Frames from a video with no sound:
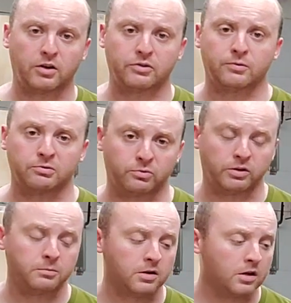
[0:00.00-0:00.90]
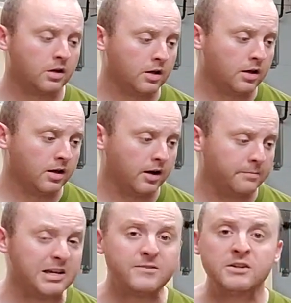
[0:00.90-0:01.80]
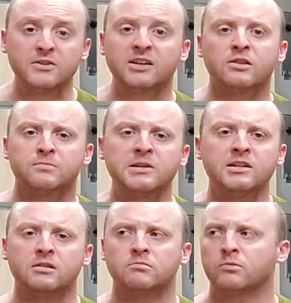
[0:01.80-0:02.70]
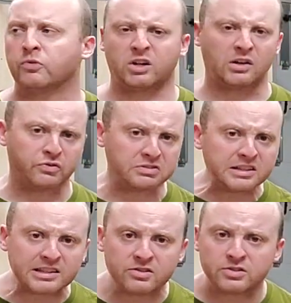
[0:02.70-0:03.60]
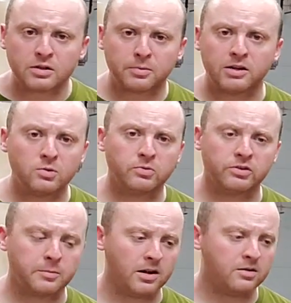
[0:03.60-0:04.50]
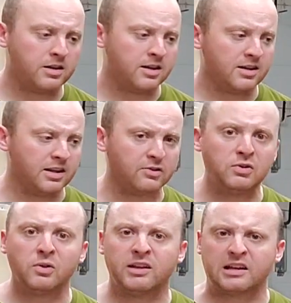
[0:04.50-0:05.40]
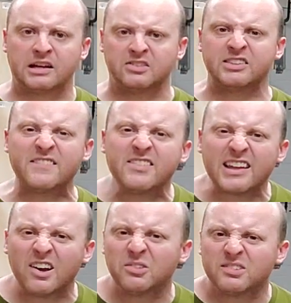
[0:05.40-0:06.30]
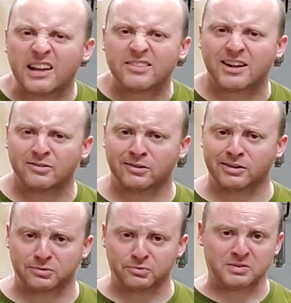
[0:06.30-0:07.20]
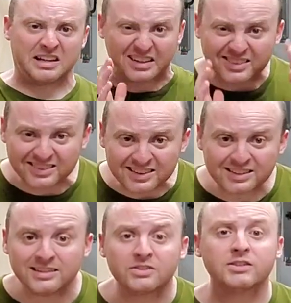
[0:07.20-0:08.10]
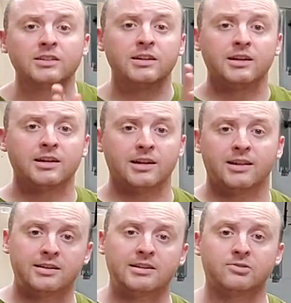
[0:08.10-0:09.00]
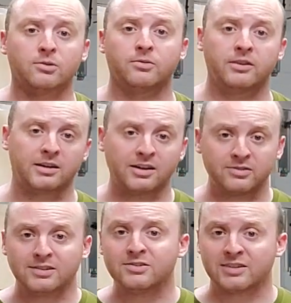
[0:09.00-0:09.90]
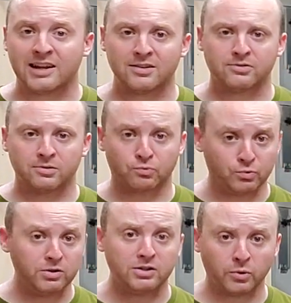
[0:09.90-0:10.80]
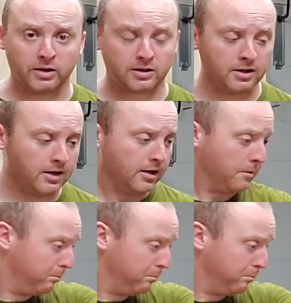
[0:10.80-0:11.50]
the cost difference between them. Even if you got the big, was it Godzilla engine, the brand new ones come out, it's still like a $7,000 to $8,000 difference between the Godzilla engine and the diesel. The Godzilla engine has really good torque.